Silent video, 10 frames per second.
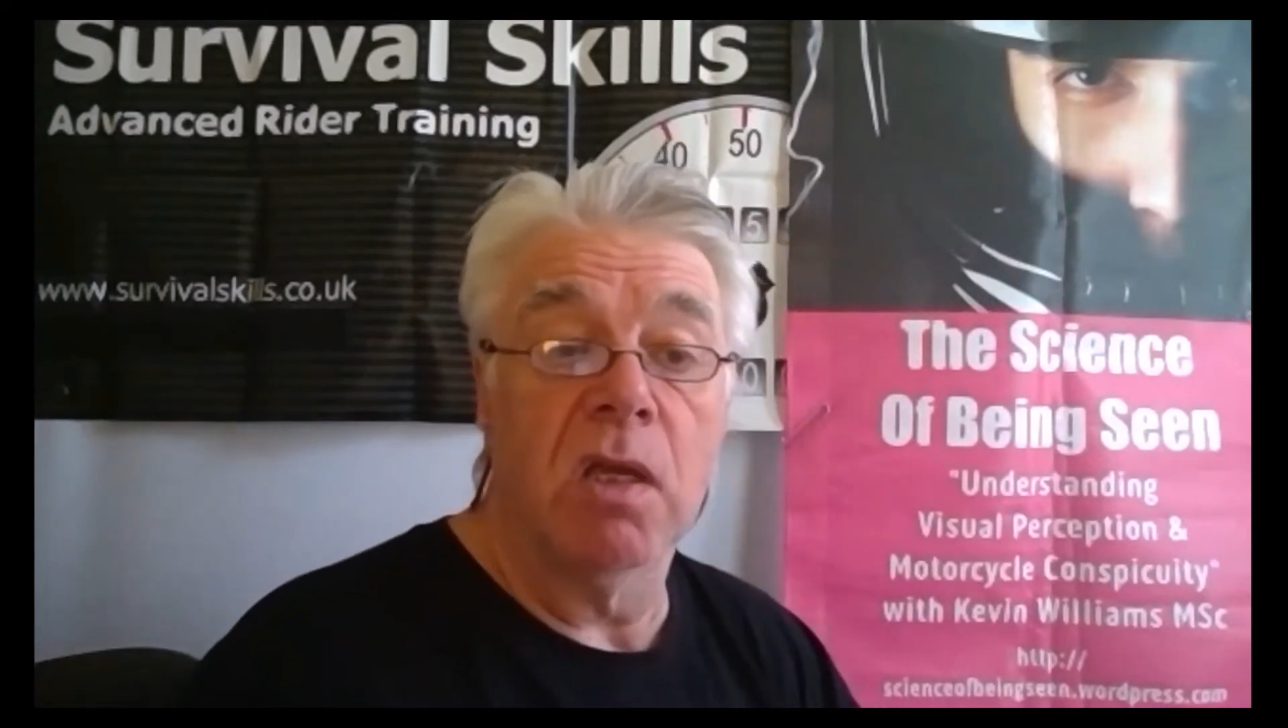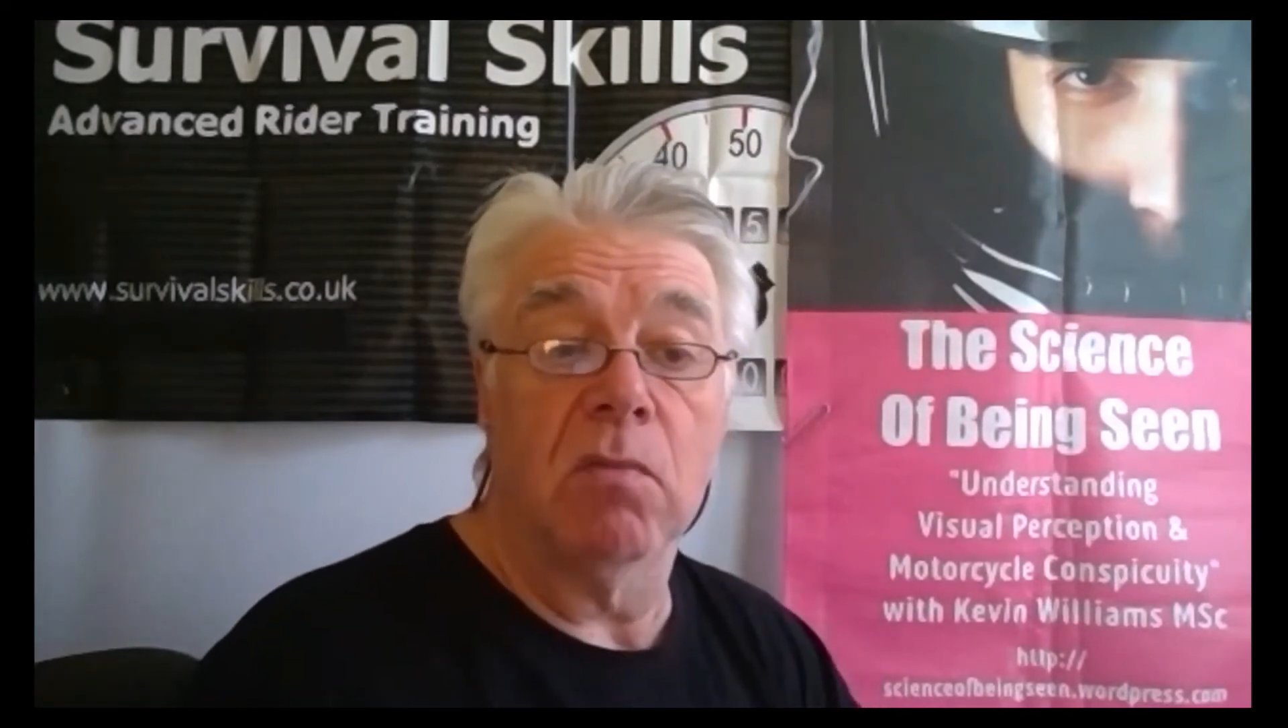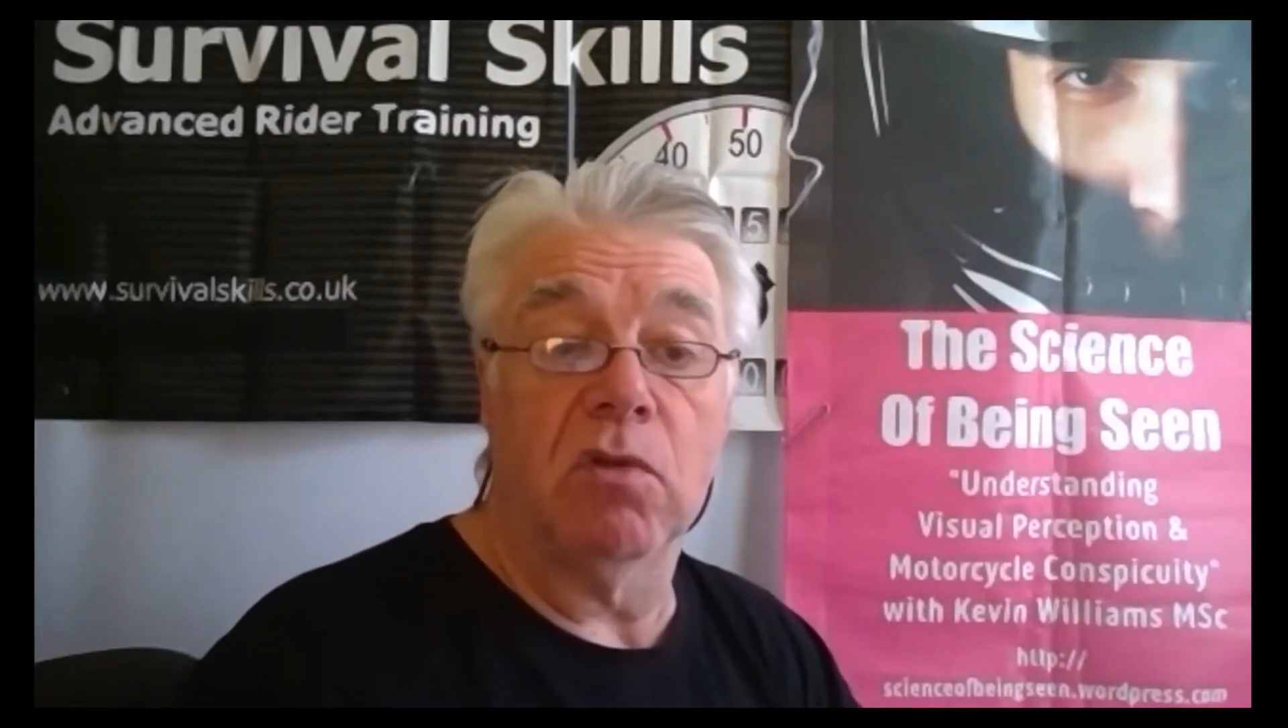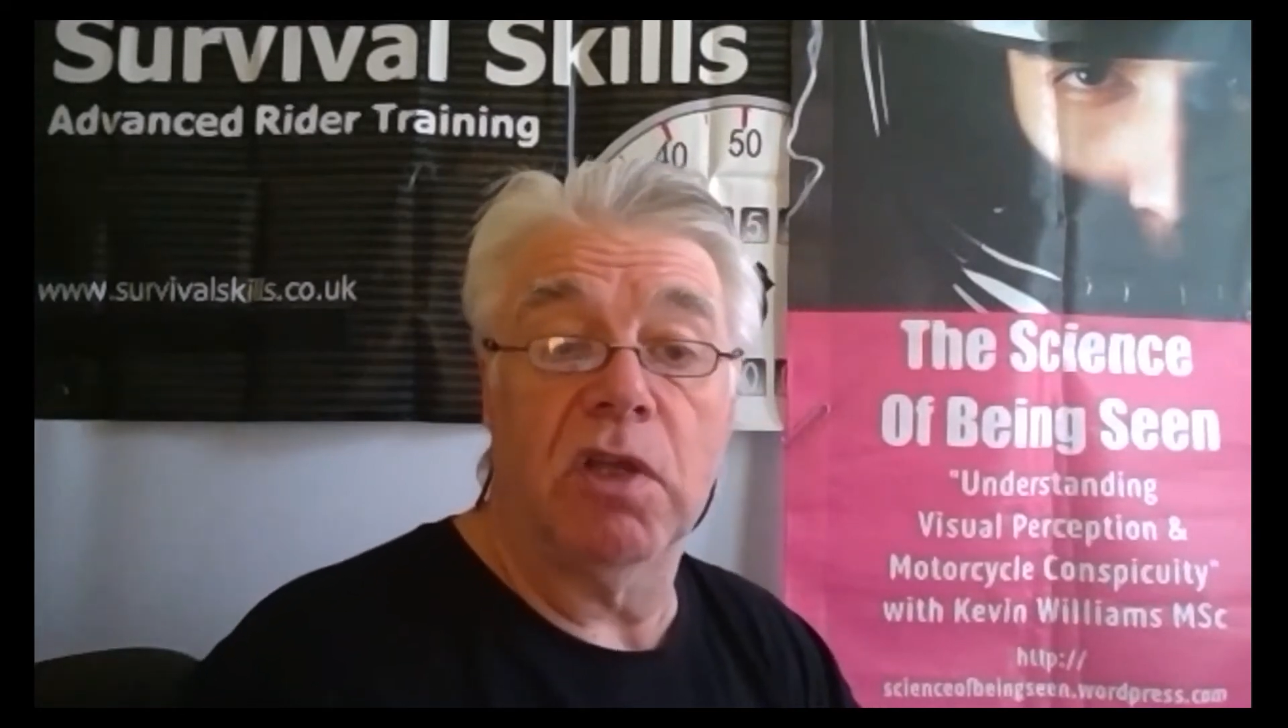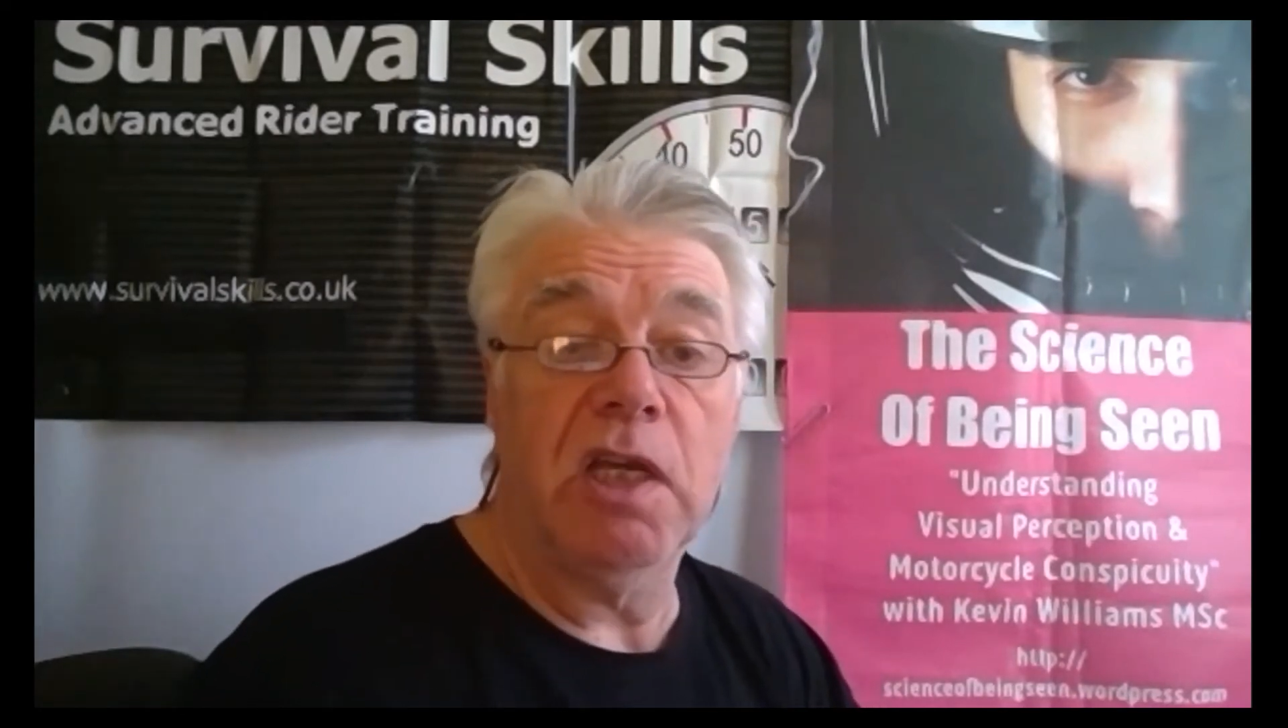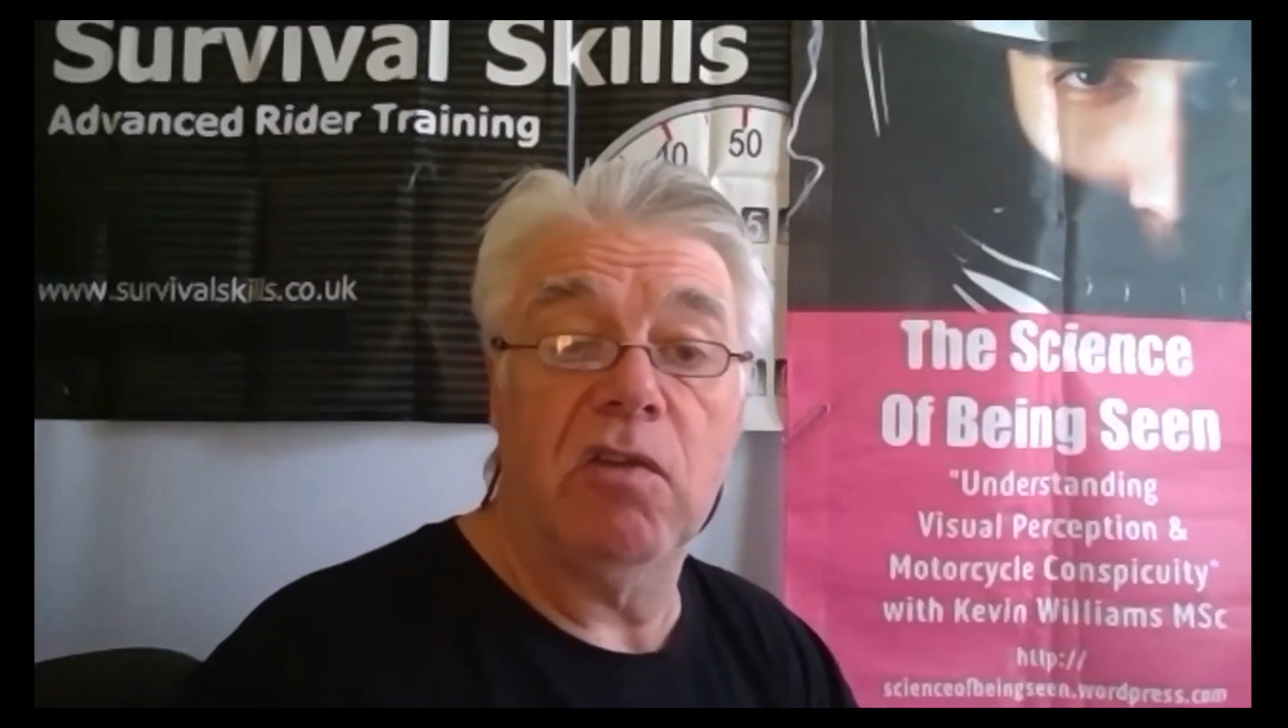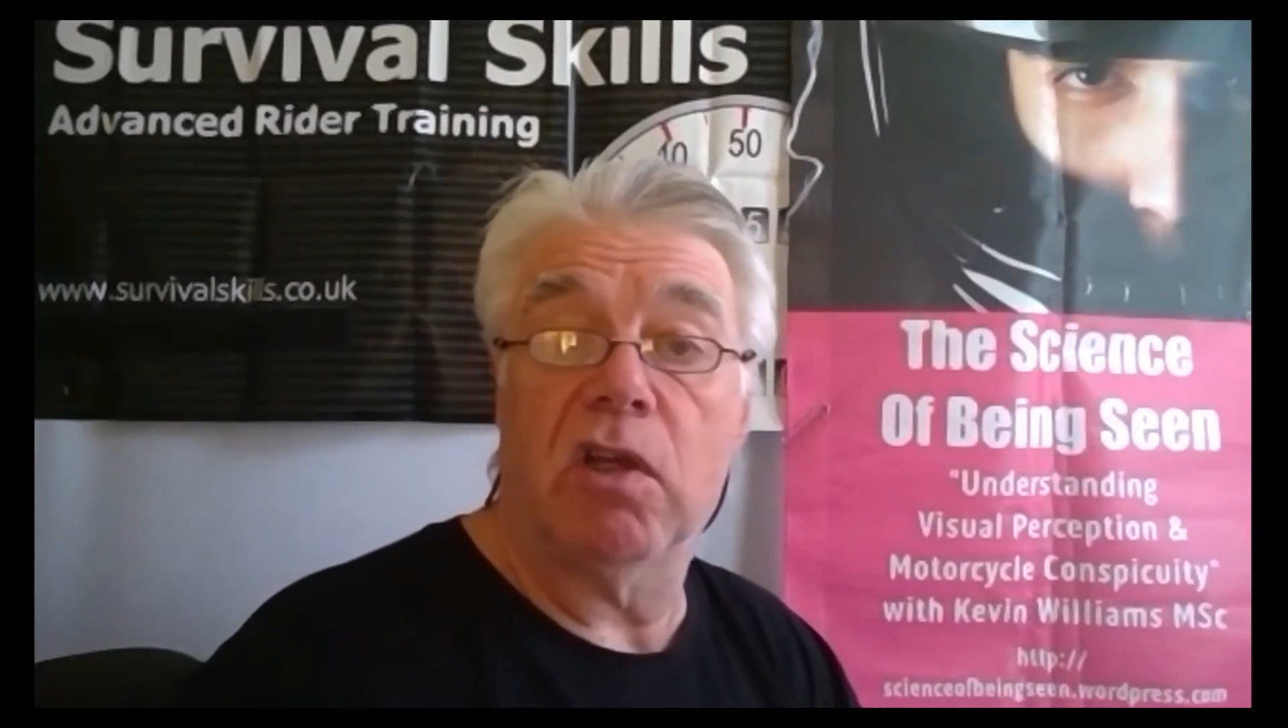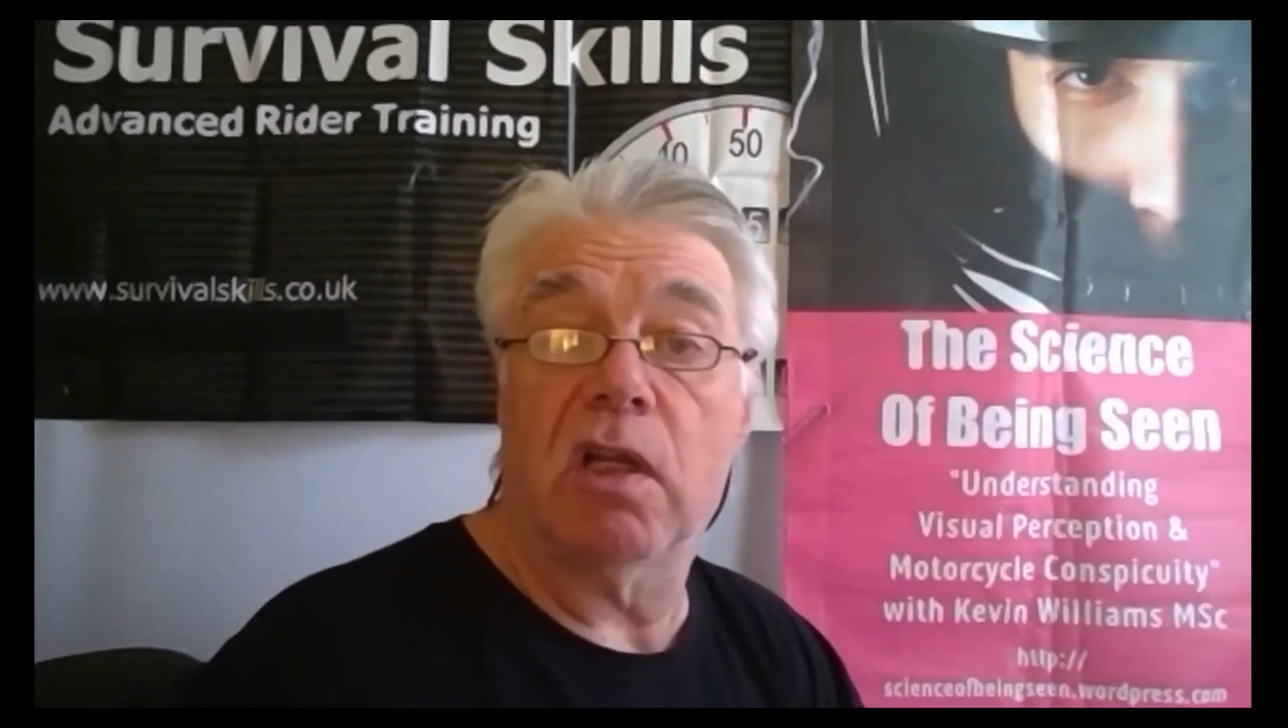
With heated